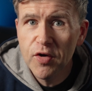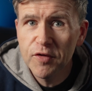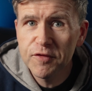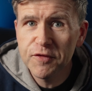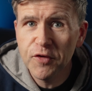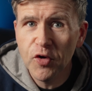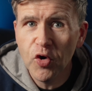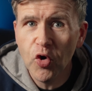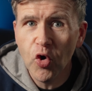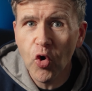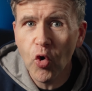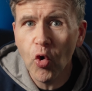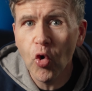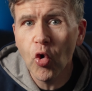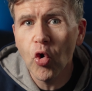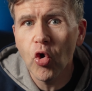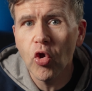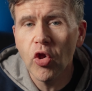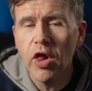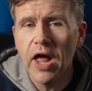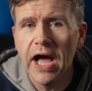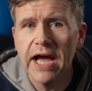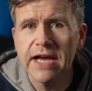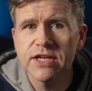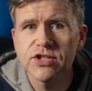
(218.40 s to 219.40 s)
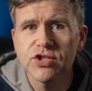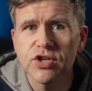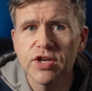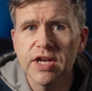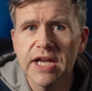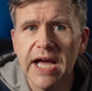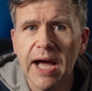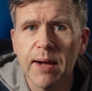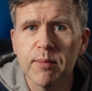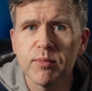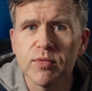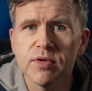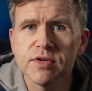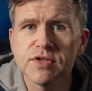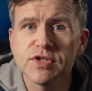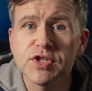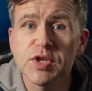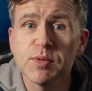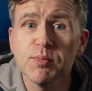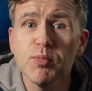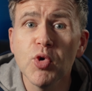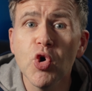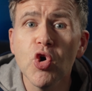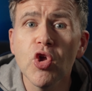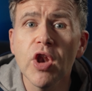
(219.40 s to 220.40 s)
for all action cameras.
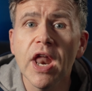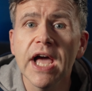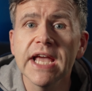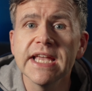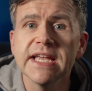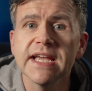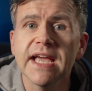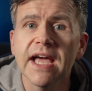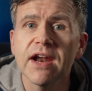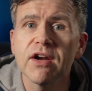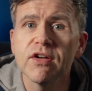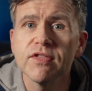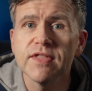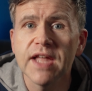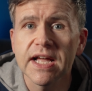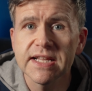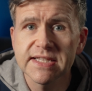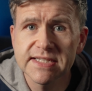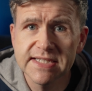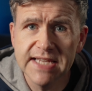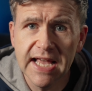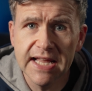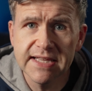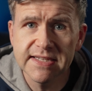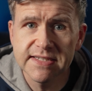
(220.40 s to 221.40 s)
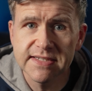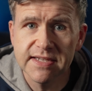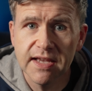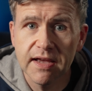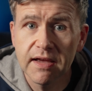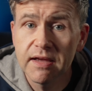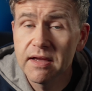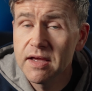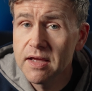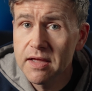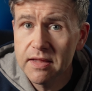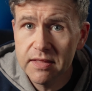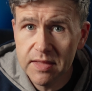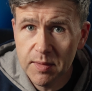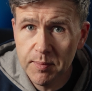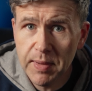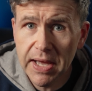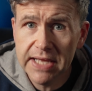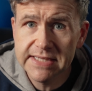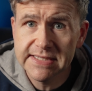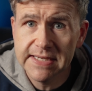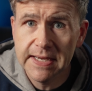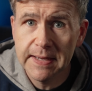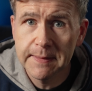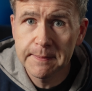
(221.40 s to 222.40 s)
The more light you get on that sensor, the
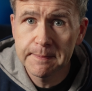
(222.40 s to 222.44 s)
better.